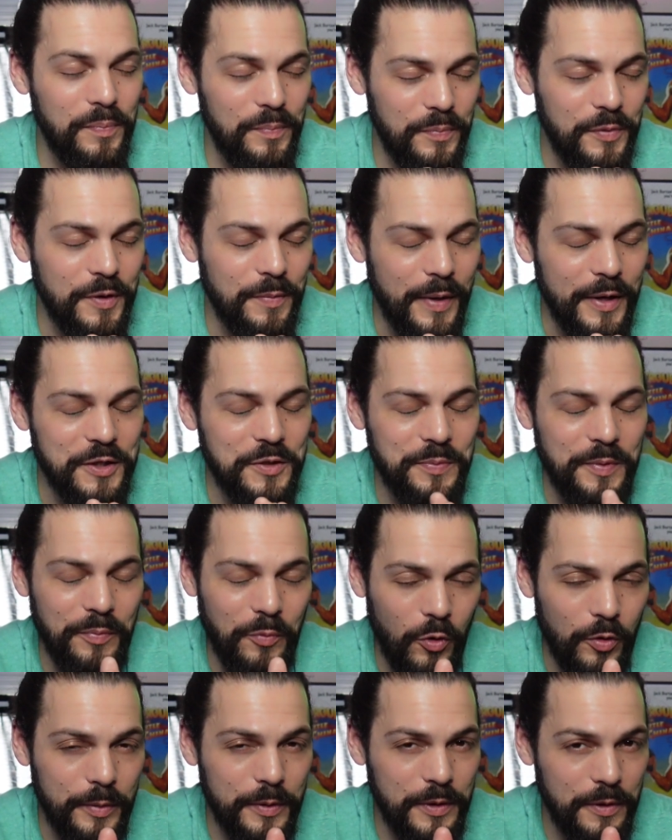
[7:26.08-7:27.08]
But it might just be
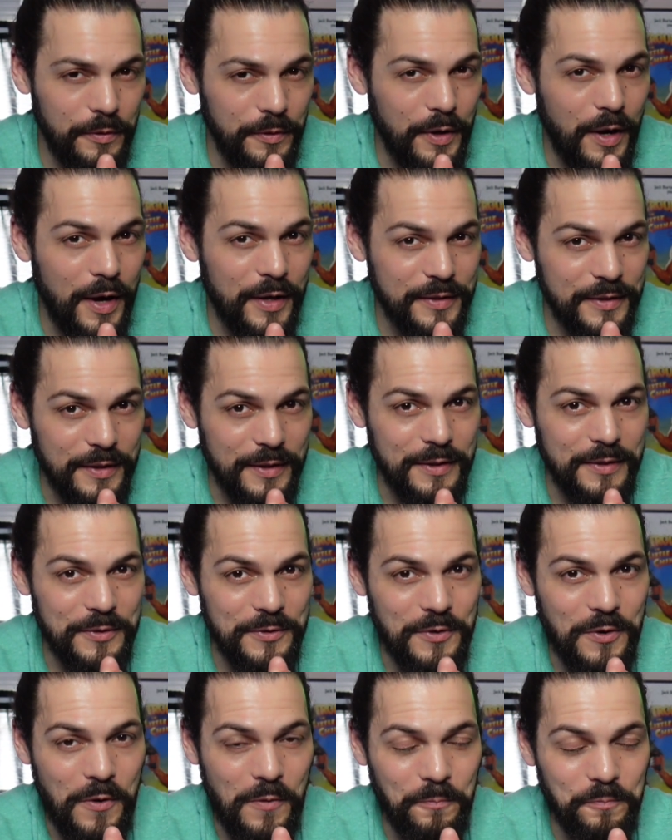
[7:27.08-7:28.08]
more of a curiosity,
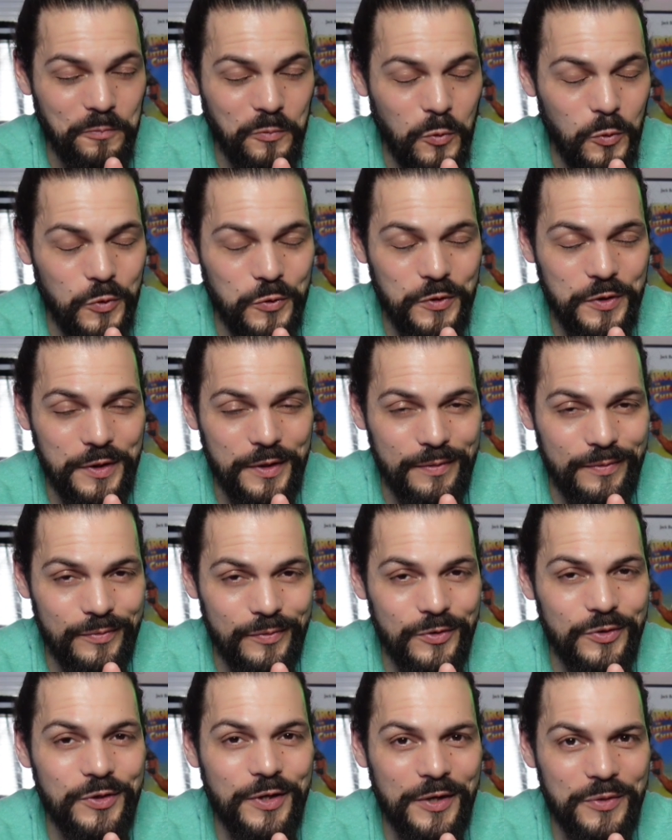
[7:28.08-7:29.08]
so we'll see.
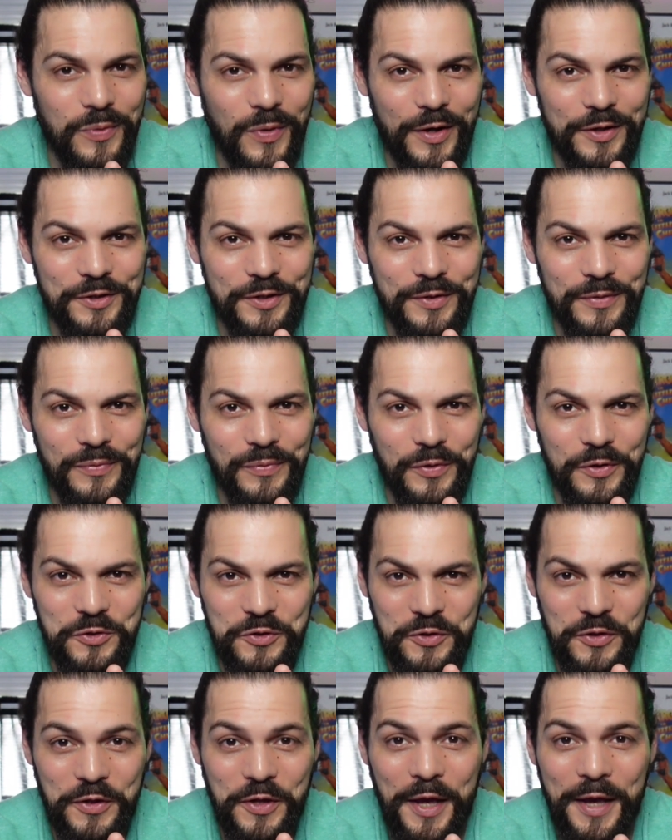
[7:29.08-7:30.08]
Did you guys watch it? What
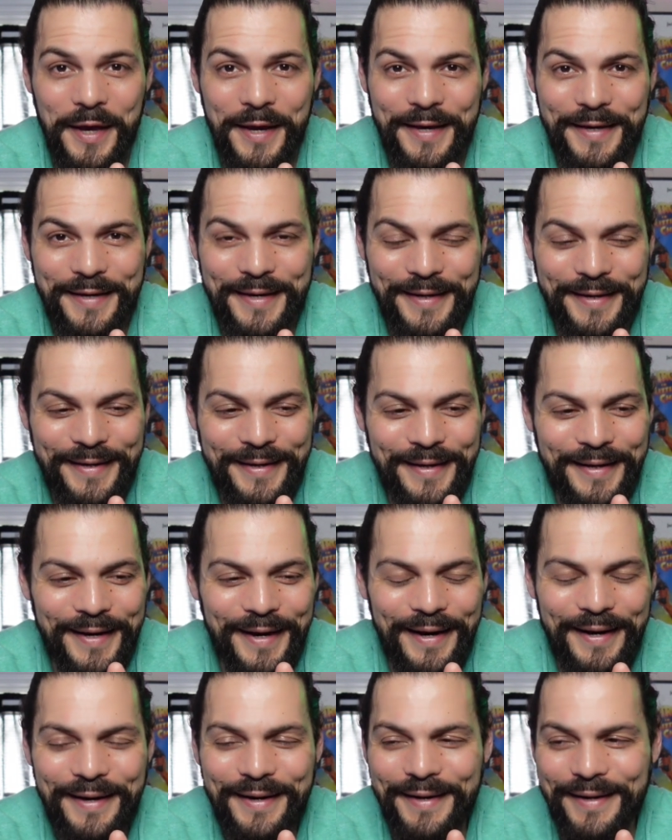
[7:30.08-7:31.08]
did you think?
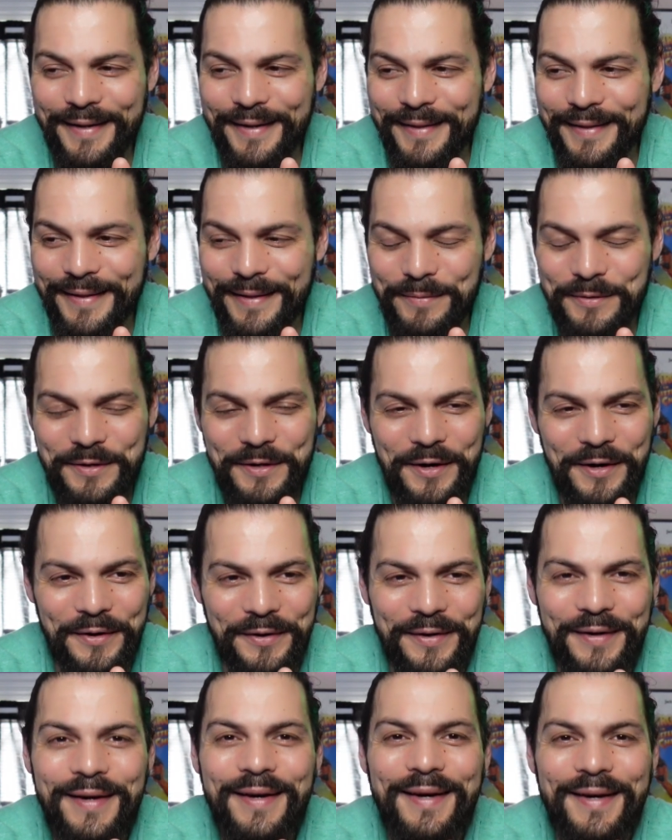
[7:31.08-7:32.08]
Uh, let me
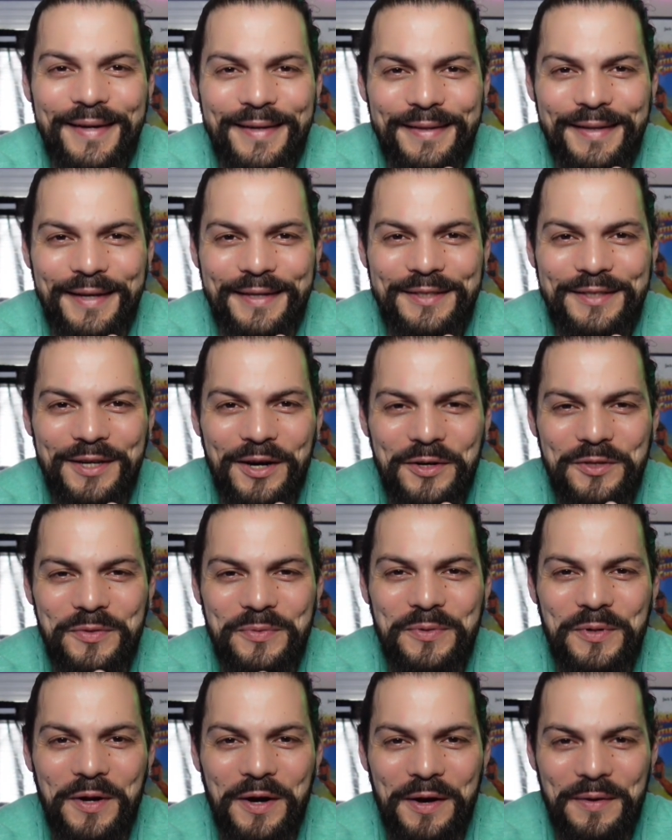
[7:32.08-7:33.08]
know. Like, share,
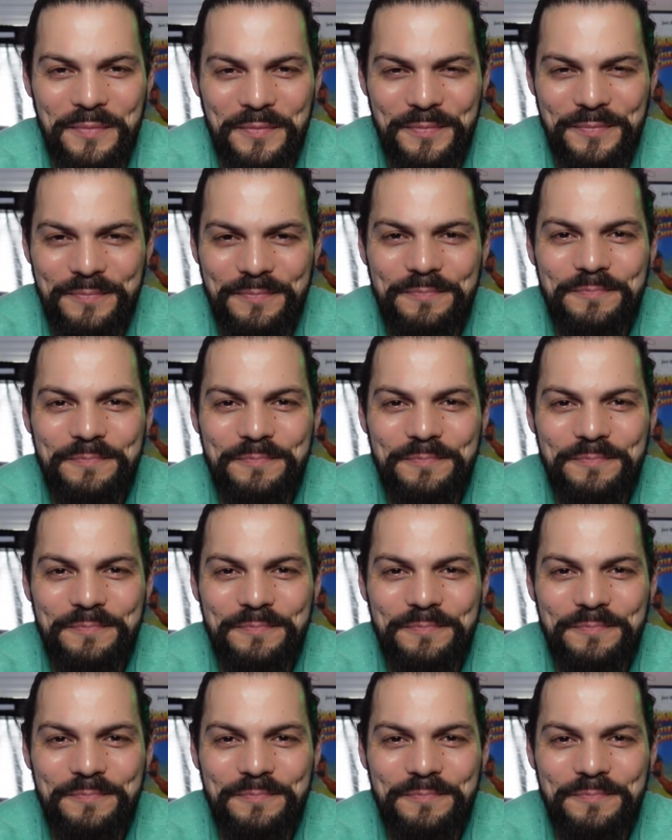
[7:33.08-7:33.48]
subscribe.